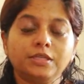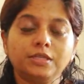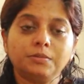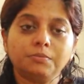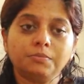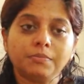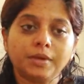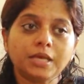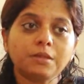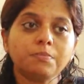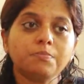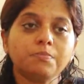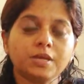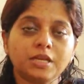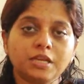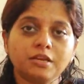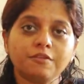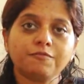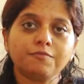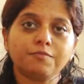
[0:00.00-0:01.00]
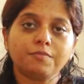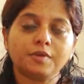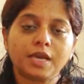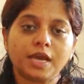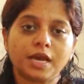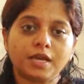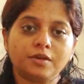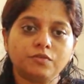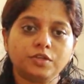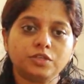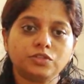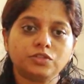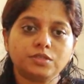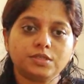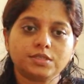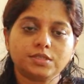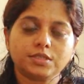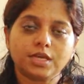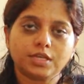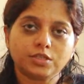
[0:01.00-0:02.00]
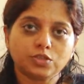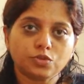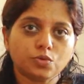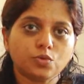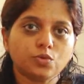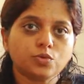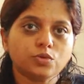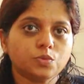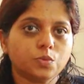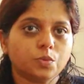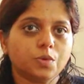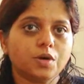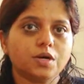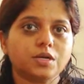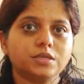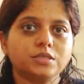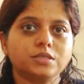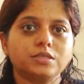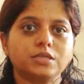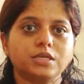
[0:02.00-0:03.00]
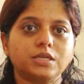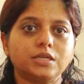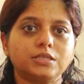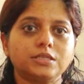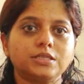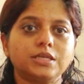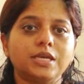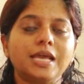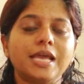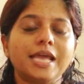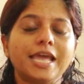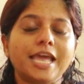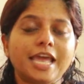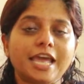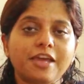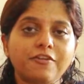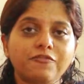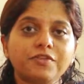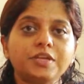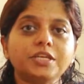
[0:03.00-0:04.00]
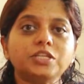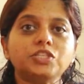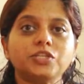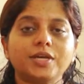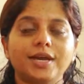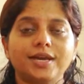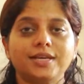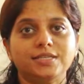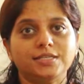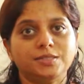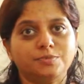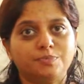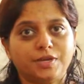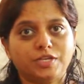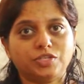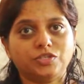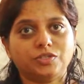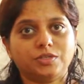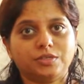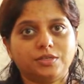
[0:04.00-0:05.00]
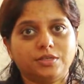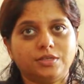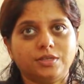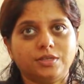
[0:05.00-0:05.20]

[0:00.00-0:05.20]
The main belief behind which this EDUCause works is every child is special,